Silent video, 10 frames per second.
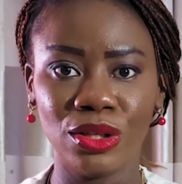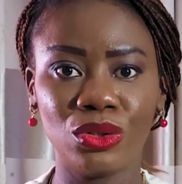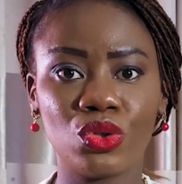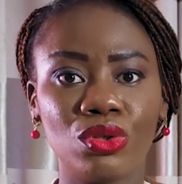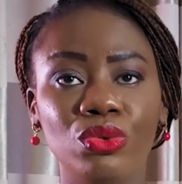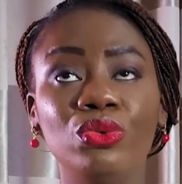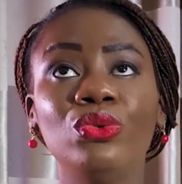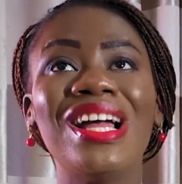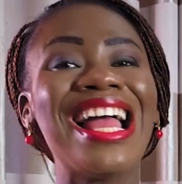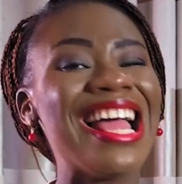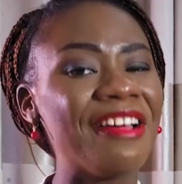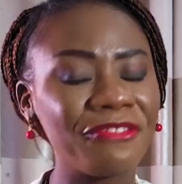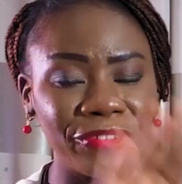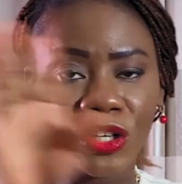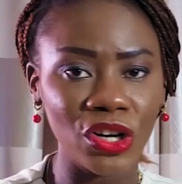to
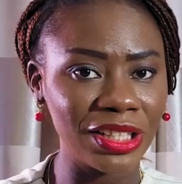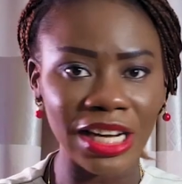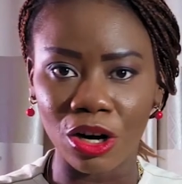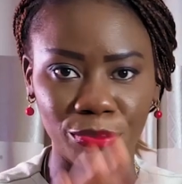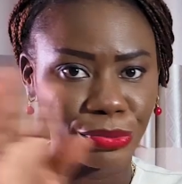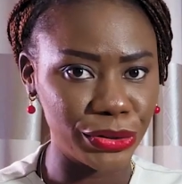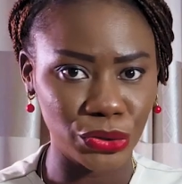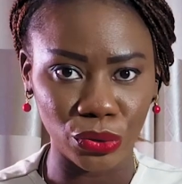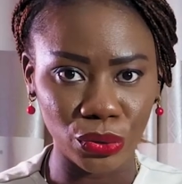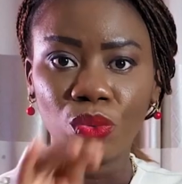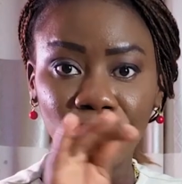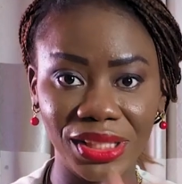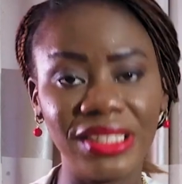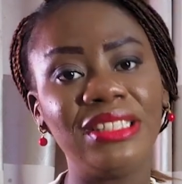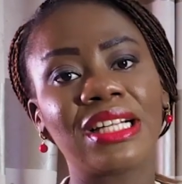every other operator
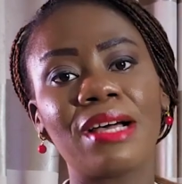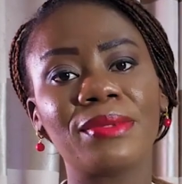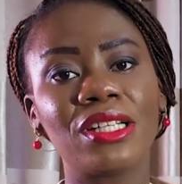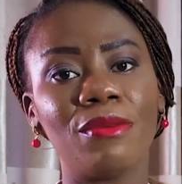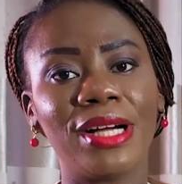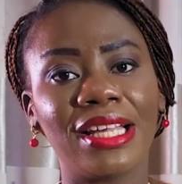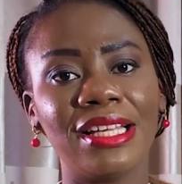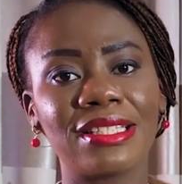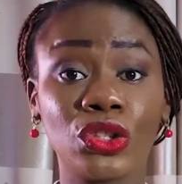within the capital market.